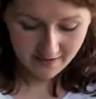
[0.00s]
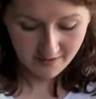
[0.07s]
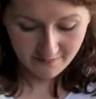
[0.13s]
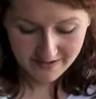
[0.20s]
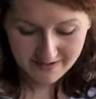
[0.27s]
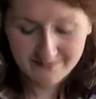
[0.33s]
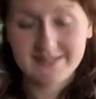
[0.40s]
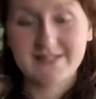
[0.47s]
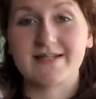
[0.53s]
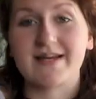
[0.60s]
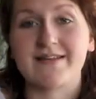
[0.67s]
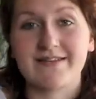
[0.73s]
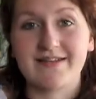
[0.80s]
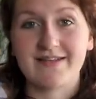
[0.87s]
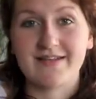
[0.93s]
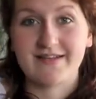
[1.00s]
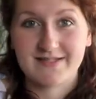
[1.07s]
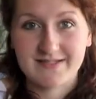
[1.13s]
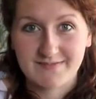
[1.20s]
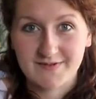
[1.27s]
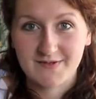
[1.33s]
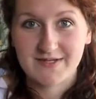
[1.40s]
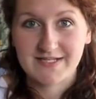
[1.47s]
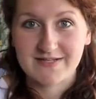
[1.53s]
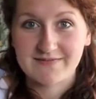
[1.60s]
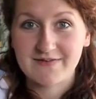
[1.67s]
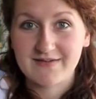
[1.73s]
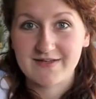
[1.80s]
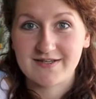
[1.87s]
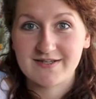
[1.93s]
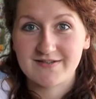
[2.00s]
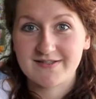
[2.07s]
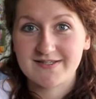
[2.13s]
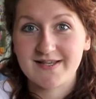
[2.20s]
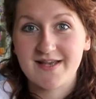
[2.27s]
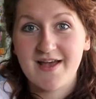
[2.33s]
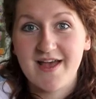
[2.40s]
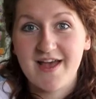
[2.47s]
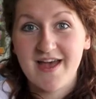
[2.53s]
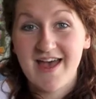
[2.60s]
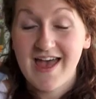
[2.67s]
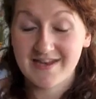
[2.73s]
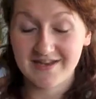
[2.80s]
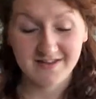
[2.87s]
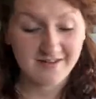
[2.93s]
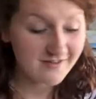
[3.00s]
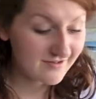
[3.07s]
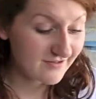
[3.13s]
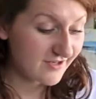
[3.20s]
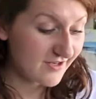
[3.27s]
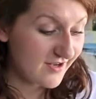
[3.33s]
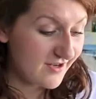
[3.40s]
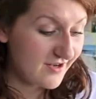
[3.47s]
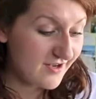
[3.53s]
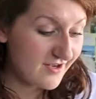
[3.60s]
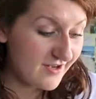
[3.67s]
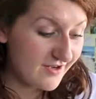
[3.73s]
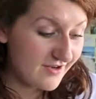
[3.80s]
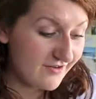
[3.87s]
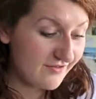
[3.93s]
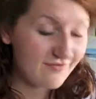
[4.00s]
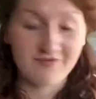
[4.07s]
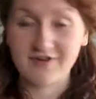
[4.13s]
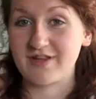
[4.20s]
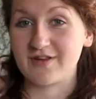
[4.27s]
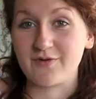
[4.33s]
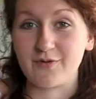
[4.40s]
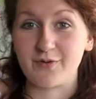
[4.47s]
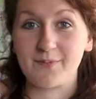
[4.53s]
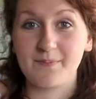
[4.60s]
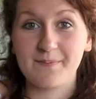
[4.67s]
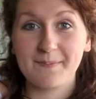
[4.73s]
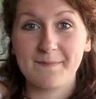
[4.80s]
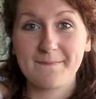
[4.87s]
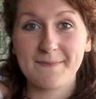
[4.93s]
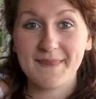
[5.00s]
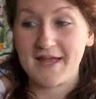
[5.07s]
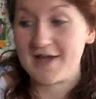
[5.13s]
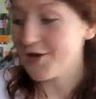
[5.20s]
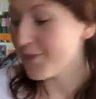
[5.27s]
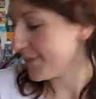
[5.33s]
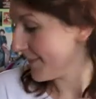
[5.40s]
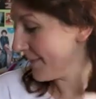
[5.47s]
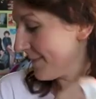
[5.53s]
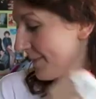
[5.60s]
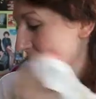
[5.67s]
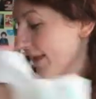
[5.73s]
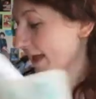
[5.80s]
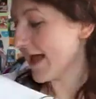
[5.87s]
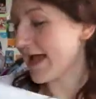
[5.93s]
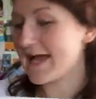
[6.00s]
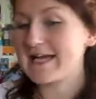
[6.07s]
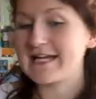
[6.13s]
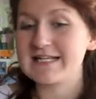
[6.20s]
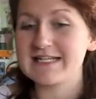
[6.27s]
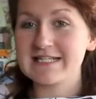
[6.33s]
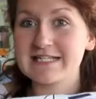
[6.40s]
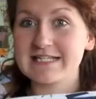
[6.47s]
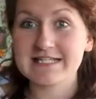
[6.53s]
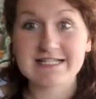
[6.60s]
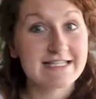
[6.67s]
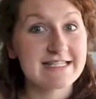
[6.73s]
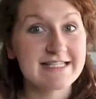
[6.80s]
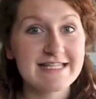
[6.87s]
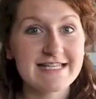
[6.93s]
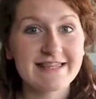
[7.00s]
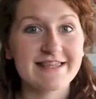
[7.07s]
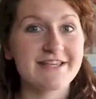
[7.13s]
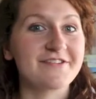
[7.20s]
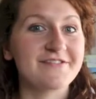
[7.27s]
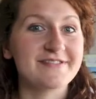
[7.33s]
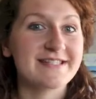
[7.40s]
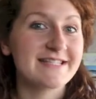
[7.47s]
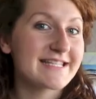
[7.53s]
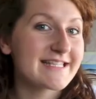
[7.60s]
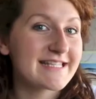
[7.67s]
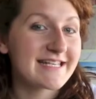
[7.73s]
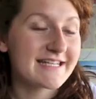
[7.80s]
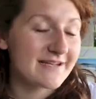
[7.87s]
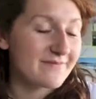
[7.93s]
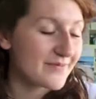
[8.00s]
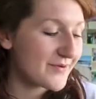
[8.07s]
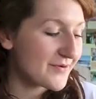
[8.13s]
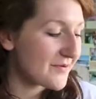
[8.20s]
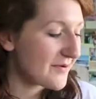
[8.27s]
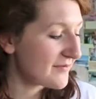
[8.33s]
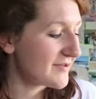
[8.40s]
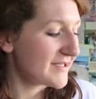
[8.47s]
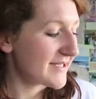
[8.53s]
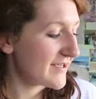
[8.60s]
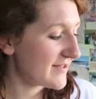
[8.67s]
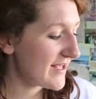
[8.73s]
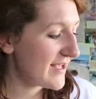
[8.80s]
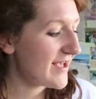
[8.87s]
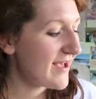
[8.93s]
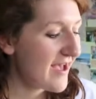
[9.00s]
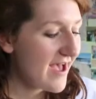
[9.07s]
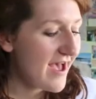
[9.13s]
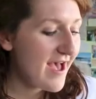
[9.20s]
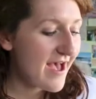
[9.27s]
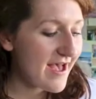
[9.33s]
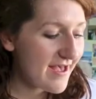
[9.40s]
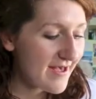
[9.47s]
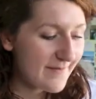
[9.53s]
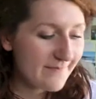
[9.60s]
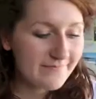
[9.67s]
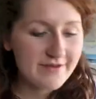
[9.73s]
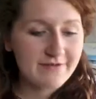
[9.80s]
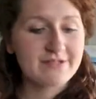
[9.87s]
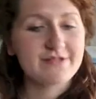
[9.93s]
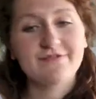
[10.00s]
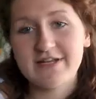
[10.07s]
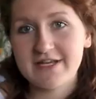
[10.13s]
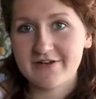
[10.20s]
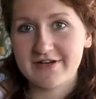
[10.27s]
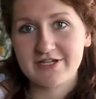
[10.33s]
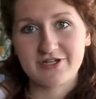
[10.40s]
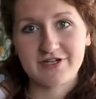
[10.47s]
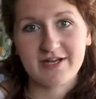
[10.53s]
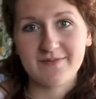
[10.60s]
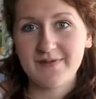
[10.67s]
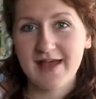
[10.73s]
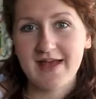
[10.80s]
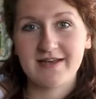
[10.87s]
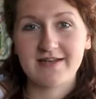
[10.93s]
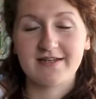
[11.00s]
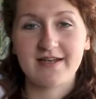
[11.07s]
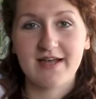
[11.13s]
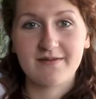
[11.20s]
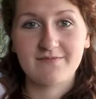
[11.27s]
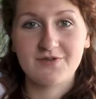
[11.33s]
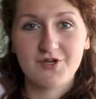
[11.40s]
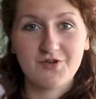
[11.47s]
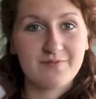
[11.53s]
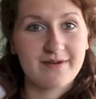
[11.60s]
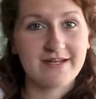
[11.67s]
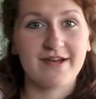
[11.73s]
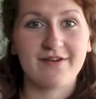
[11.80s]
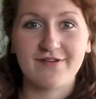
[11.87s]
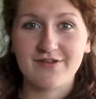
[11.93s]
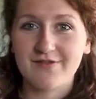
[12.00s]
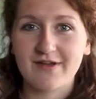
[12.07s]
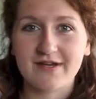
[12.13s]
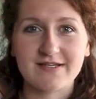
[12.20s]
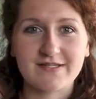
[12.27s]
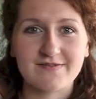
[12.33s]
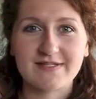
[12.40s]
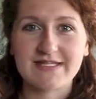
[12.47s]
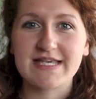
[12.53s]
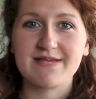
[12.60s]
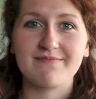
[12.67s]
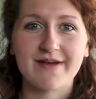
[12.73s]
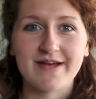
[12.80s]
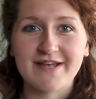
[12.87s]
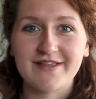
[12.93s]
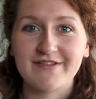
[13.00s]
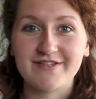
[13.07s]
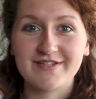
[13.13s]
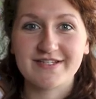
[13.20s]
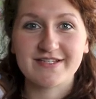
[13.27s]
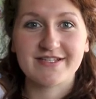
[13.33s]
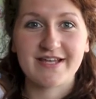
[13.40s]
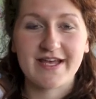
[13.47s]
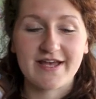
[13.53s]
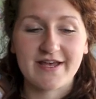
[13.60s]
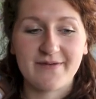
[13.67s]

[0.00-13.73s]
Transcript: I'll be able to style it in a similar way to Vivienne does, and it'll look really cool, I hope. And that's it. That was the last thing I bought while we were down there. It was a really great trip, and I'm sure by now you guys have seen my London